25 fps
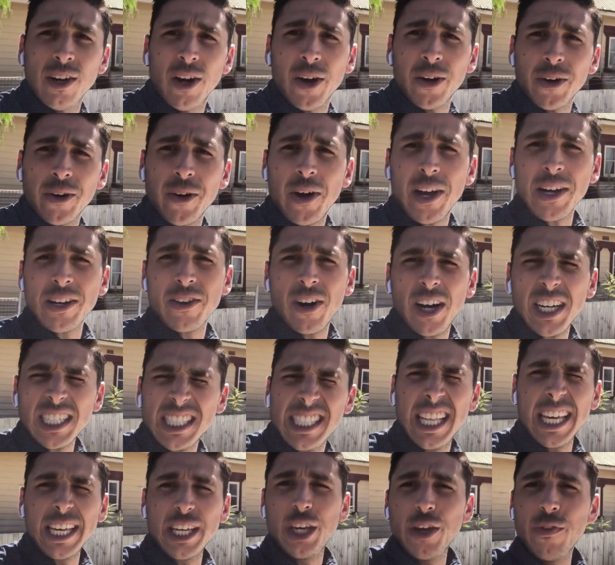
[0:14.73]
All right, guys,
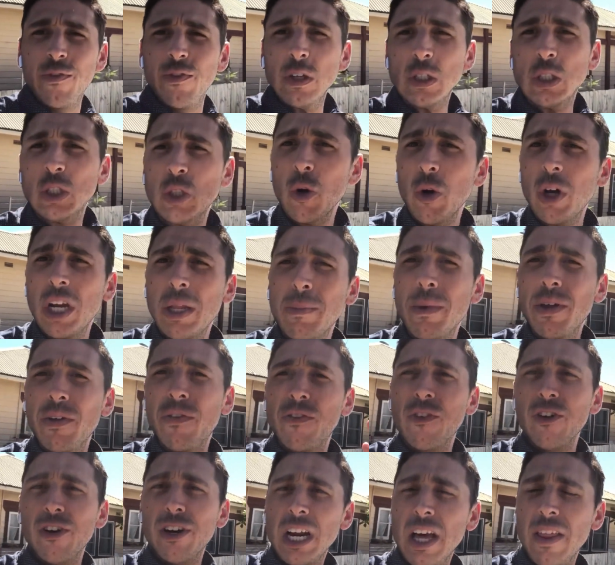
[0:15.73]
thank you for joining me
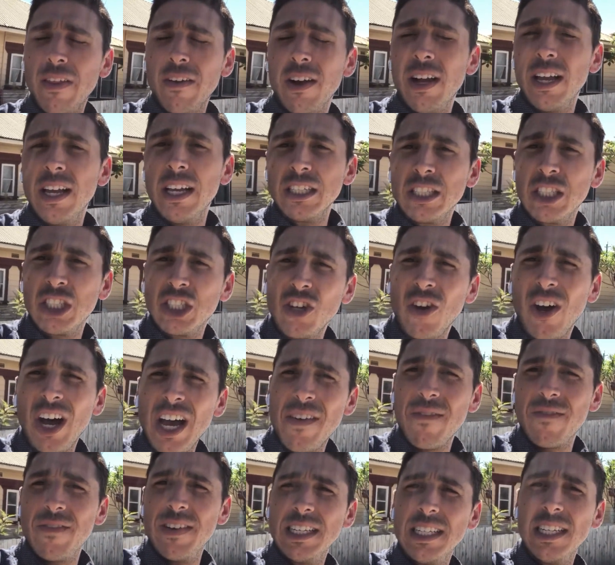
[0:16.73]
for another
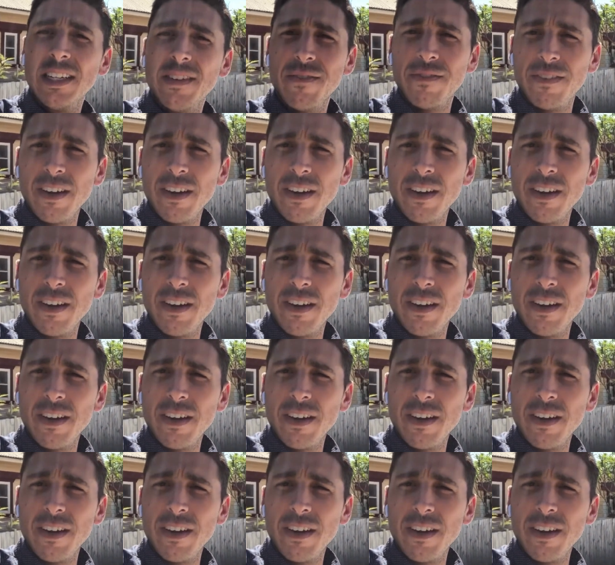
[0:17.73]
site visit.